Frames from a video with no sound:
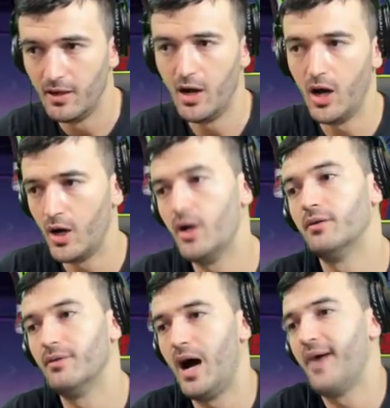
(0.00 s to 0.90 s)

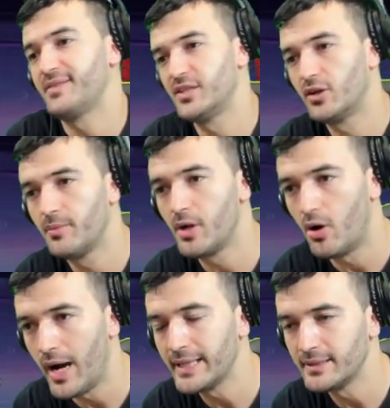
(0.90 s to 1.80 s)
Obviously, they're going to be all
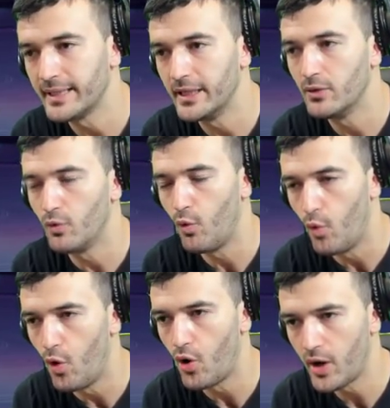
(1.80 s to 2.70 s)
right in
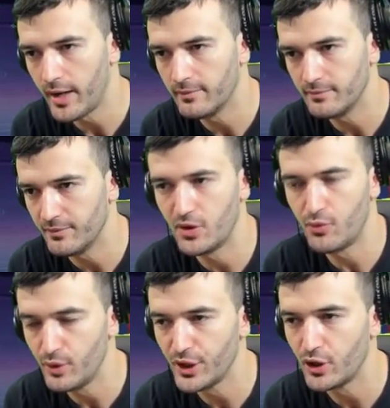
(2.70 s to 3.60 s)
war. They're
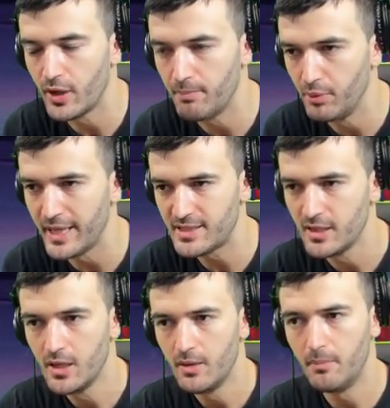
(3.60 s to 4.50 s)
really good in blitz.
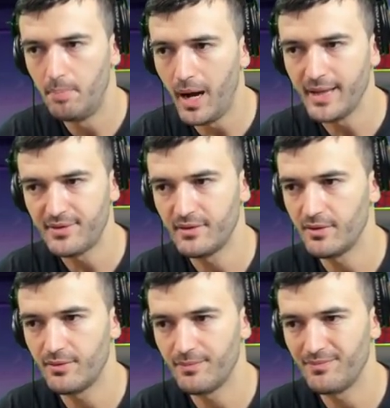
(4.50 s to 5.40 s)
But
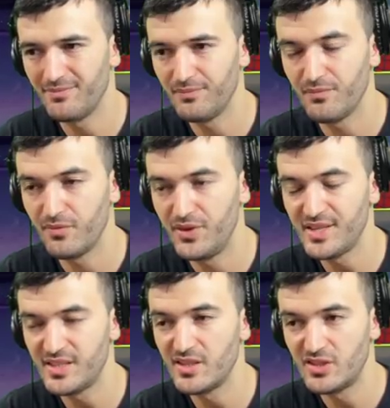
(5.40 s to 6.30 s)

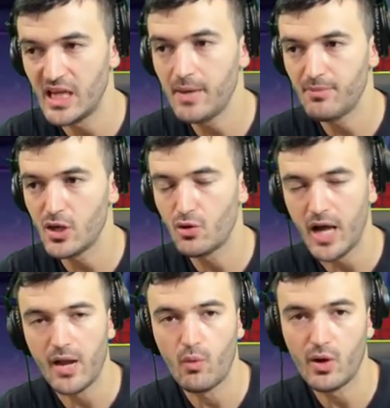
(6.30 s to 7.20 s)
this is a team that you
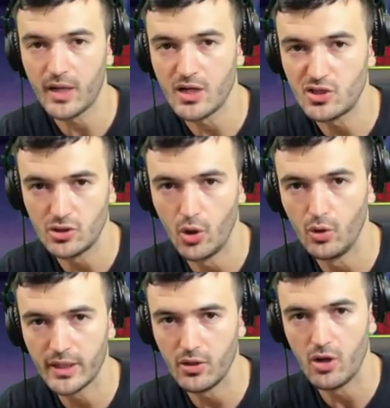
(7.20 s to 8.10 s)
kind of work on
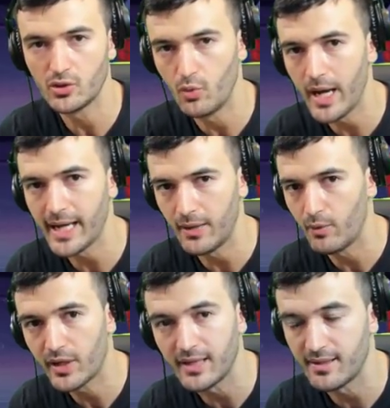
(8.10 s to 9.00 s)
slowly along the way. And
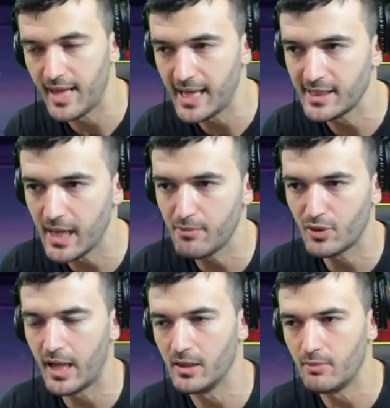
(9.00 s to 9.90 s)
when you get to the end game, you
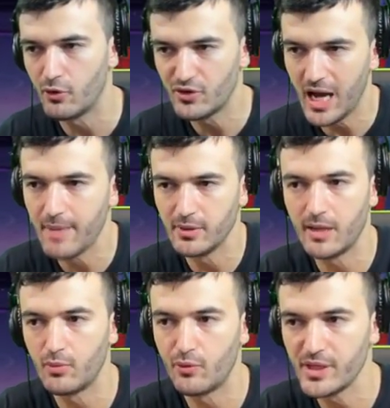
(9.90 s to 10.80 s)
got a lot more time, a
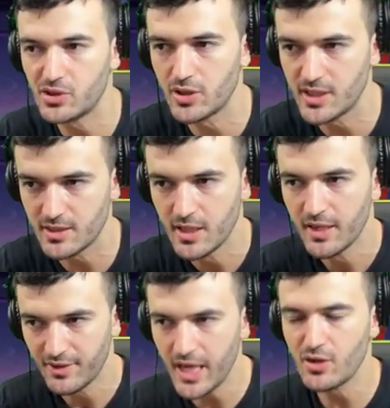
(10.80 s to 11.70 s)
lot more resources.
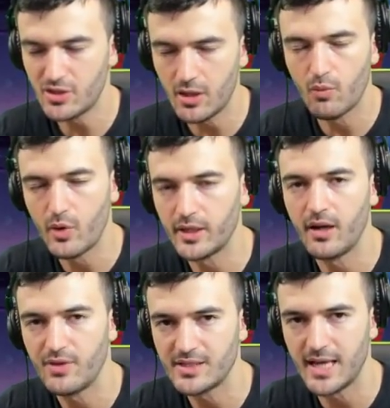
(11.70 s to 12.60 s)
Then you start working
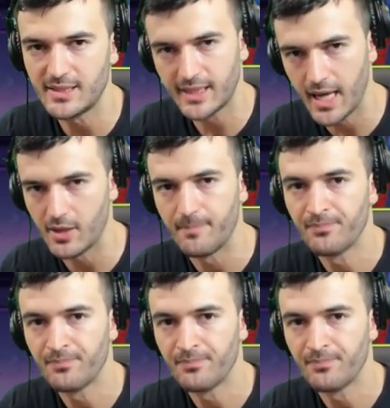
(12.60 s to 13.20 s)
on these guys together.